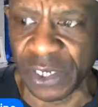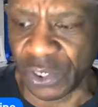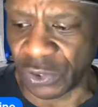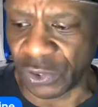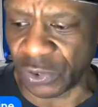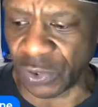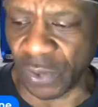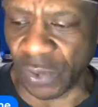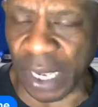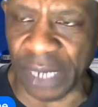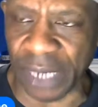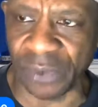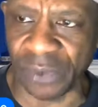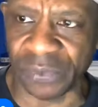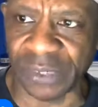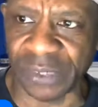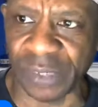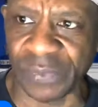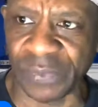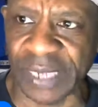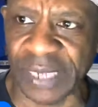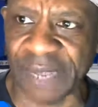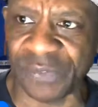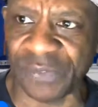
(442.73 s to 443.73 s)
So I don't
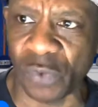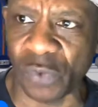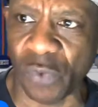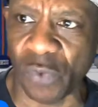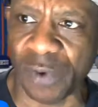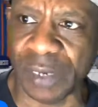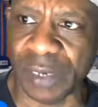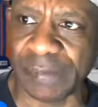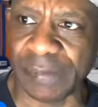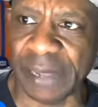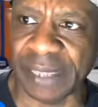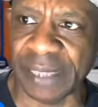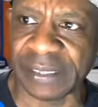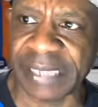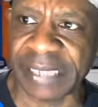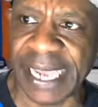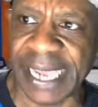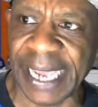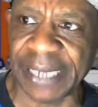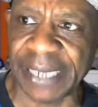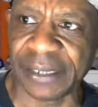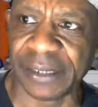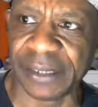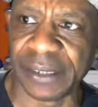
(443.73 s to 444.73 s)
think we have to worry about
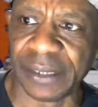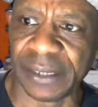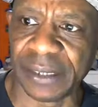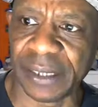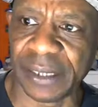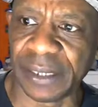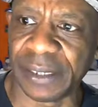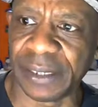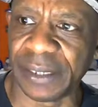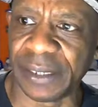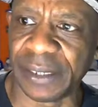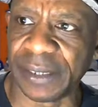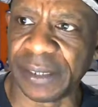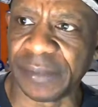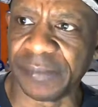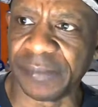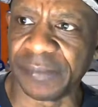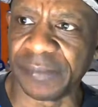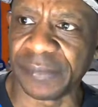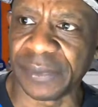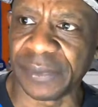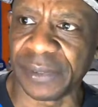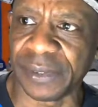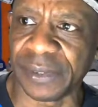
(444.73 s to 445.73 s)
that. And
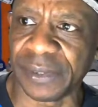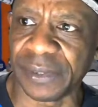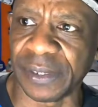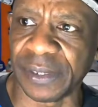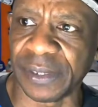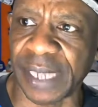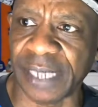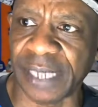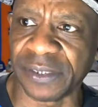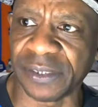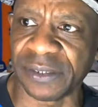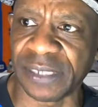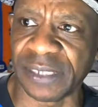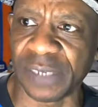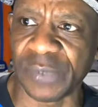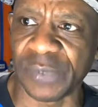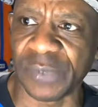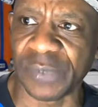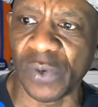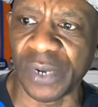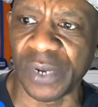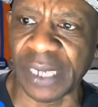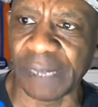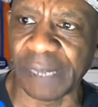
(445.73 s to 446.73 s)
I just think we
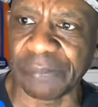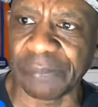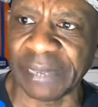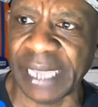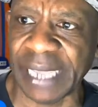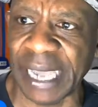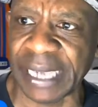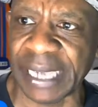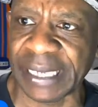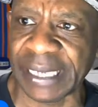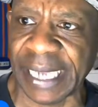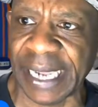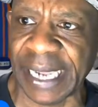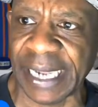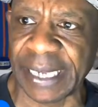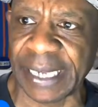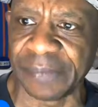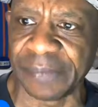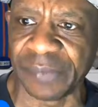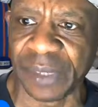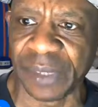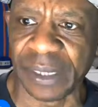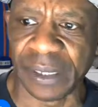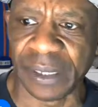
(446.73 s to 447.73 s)
go in there and play our
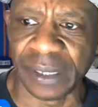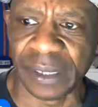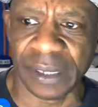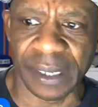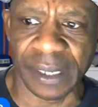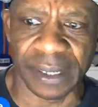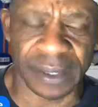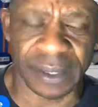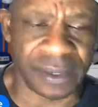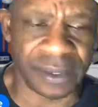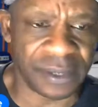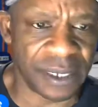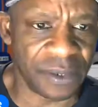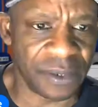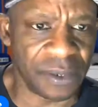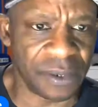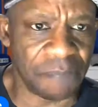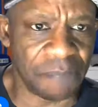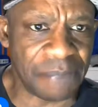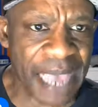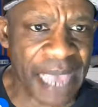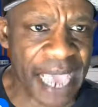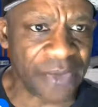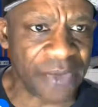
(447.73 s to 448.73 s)
game and continue to
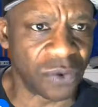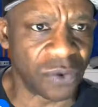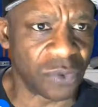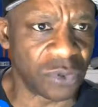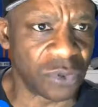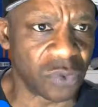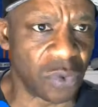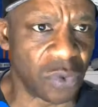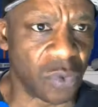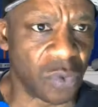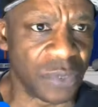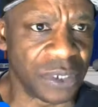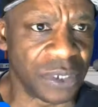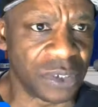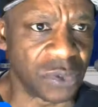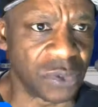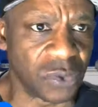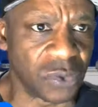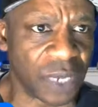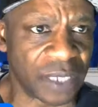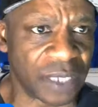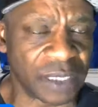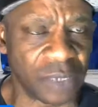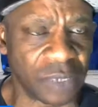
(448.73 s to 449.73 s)
battle and do what we
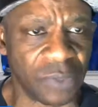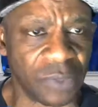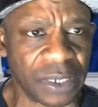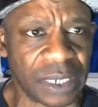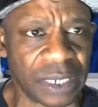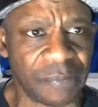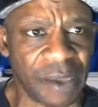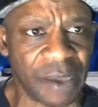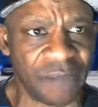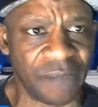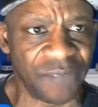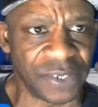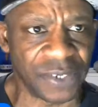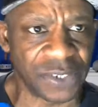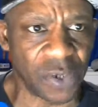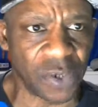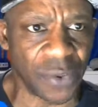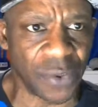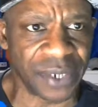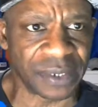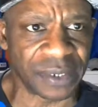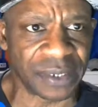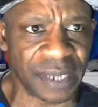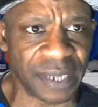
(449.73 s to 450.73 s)
do. I think we come out
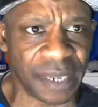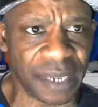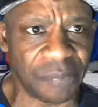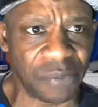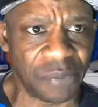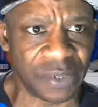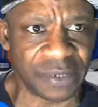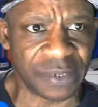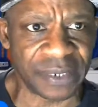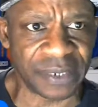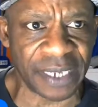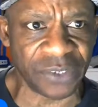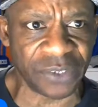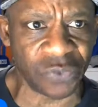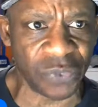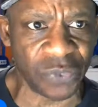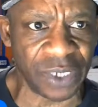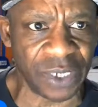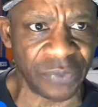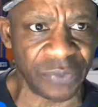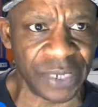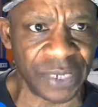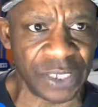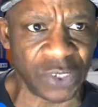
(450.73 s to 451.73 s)
victorious tonight, putting us at
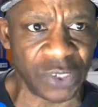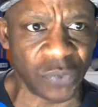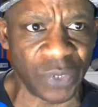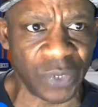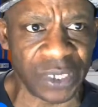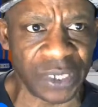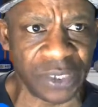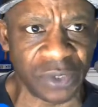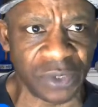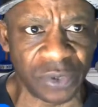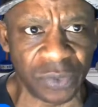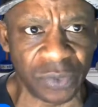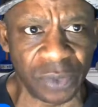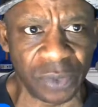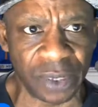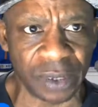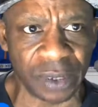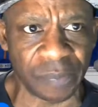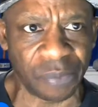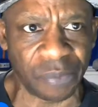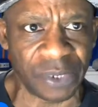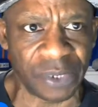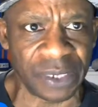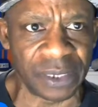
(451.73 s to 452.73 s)
23-22,
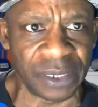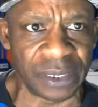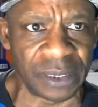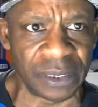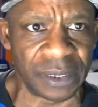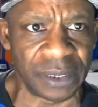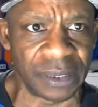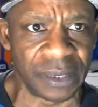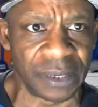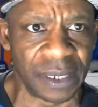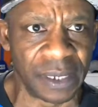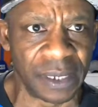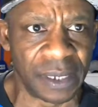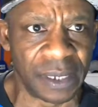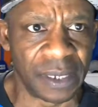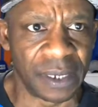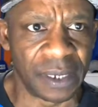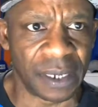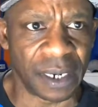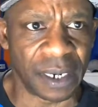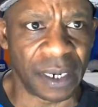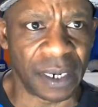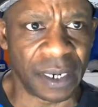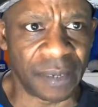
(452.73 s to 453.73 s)
looking pretty good
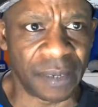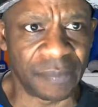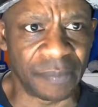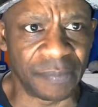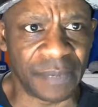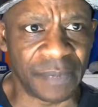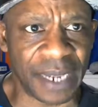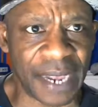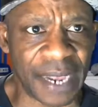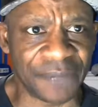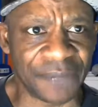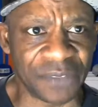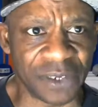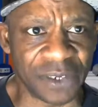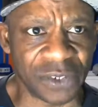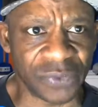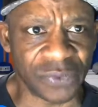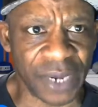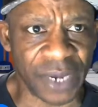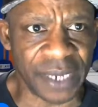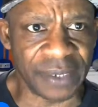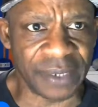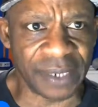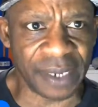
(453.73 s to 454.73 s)
after the
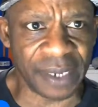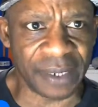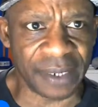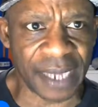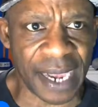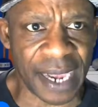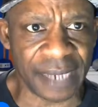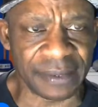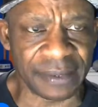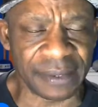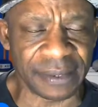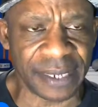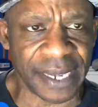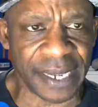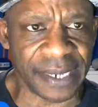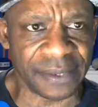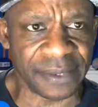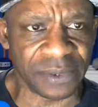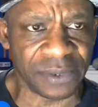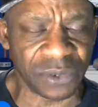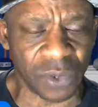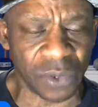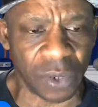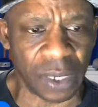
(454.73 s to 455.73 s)
trade deadline today.
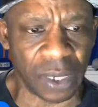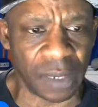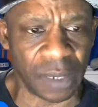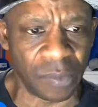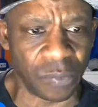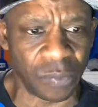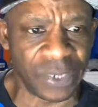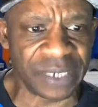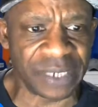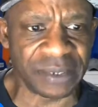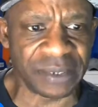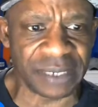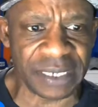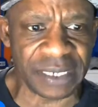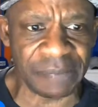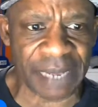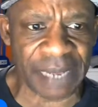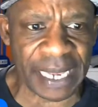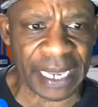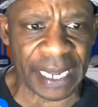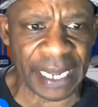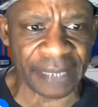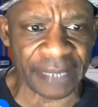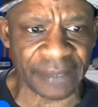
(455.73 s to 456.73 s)
So we'll see,
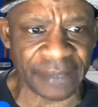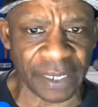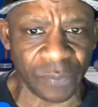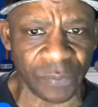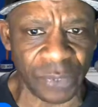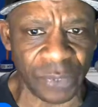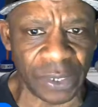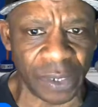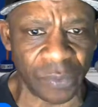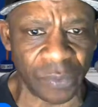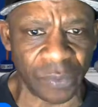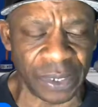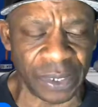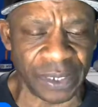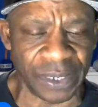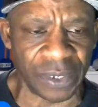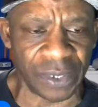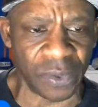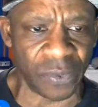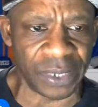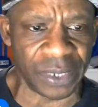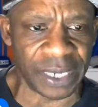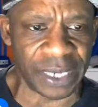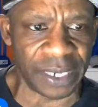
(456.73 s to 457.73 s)
man. I think we're going to really
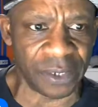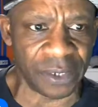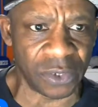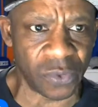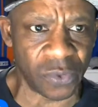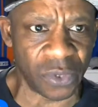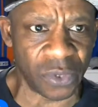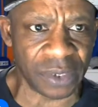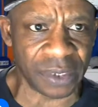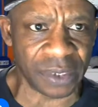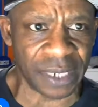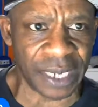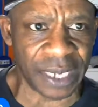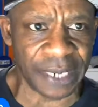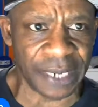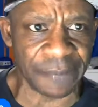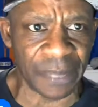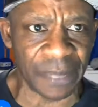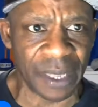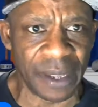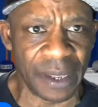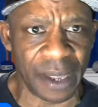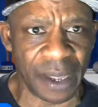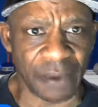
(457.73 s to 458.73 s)
go in there and do it
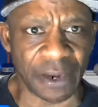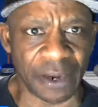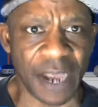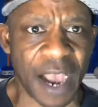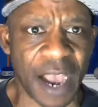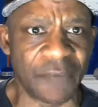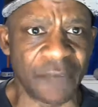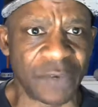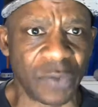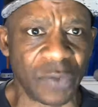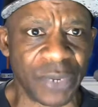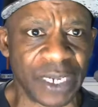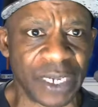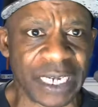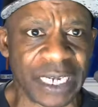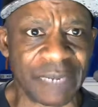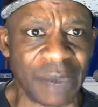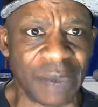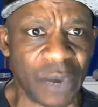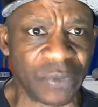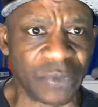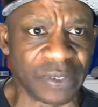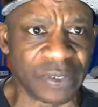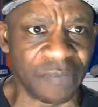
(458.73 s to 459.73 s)
tonight. I'm confident we'll
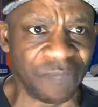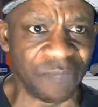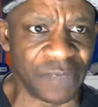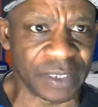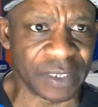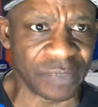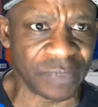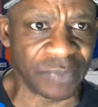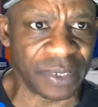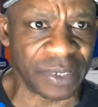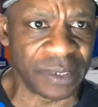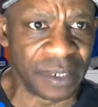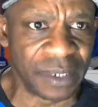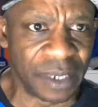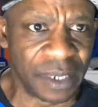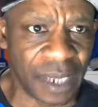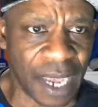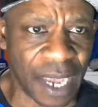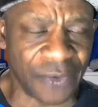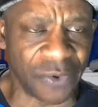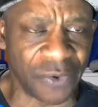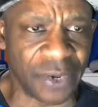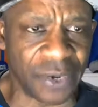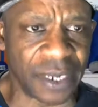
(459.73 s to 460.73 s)
come out with the victory.
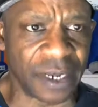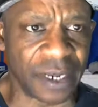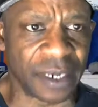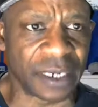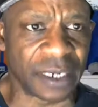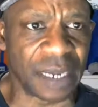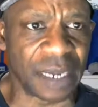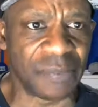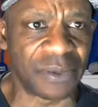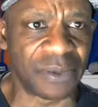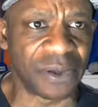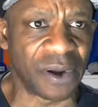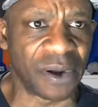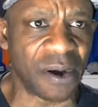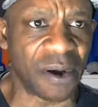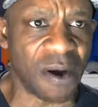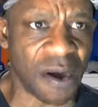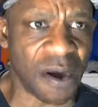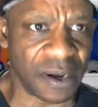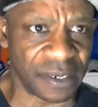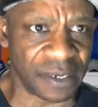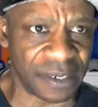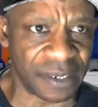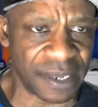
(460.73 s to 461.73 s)
I know they're going to come a little
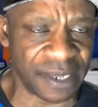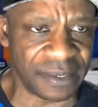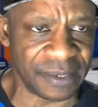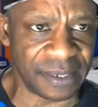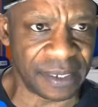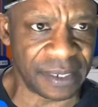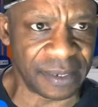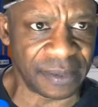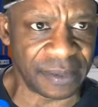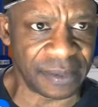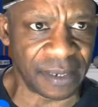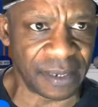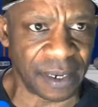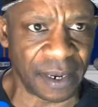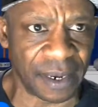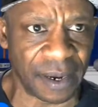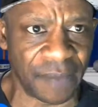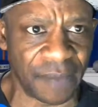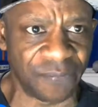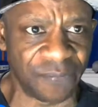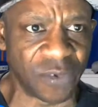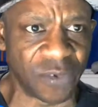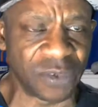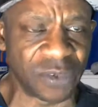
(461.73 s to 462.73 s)
harder than they did
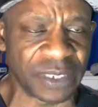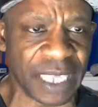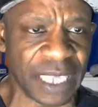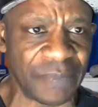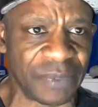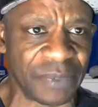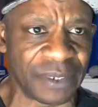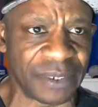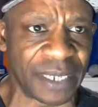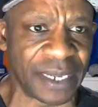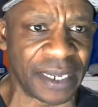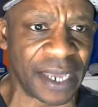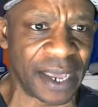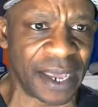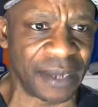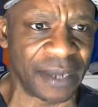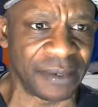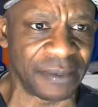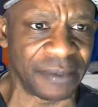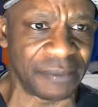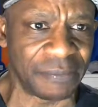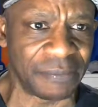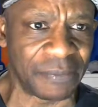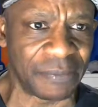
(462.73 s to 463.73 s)
the first game, because they
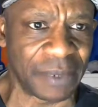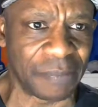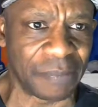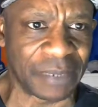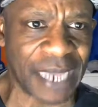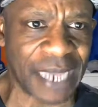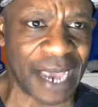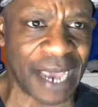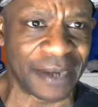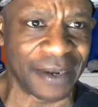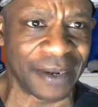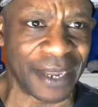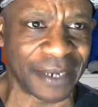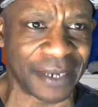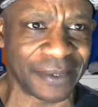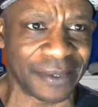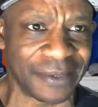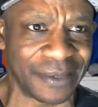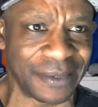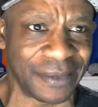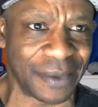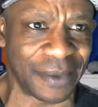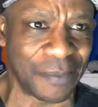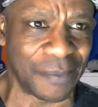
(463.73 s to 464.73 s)
got kind of like
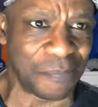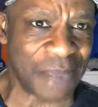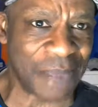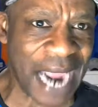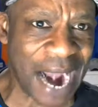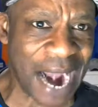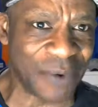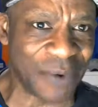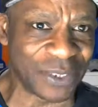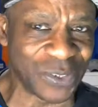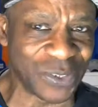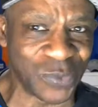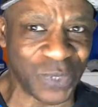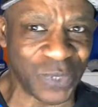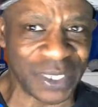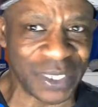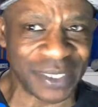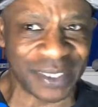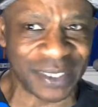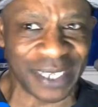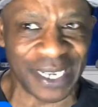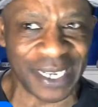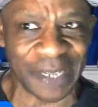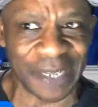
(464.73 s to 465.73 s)
embarrassed, you want
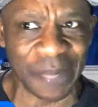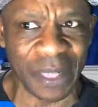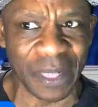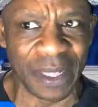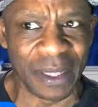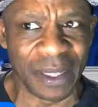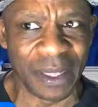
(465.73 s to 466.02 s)
to say.